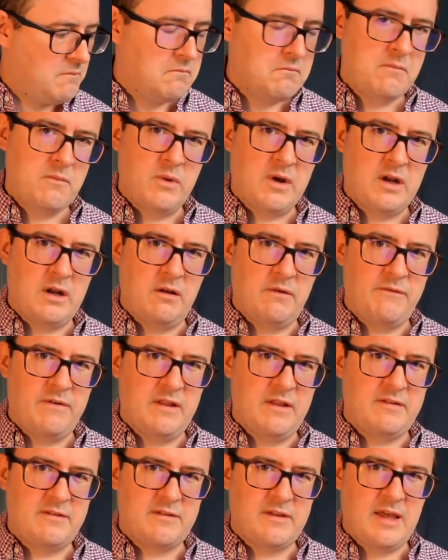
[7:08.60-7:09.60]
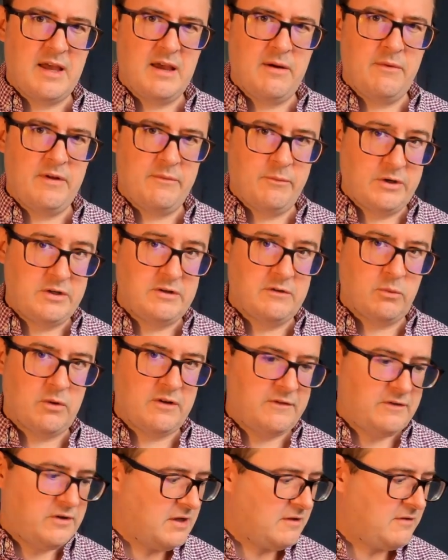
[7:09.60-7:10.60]
can do fifths there, which is what it
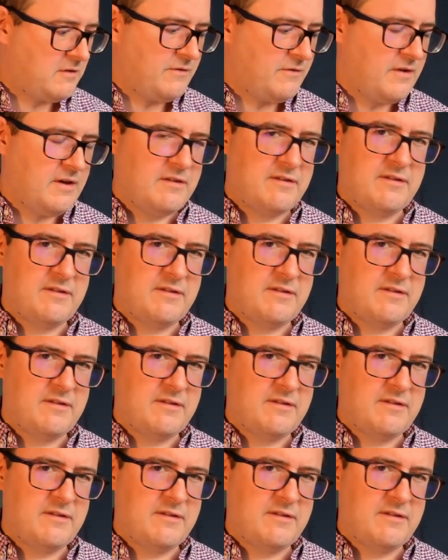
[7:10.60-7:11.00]
suggests, a fifth.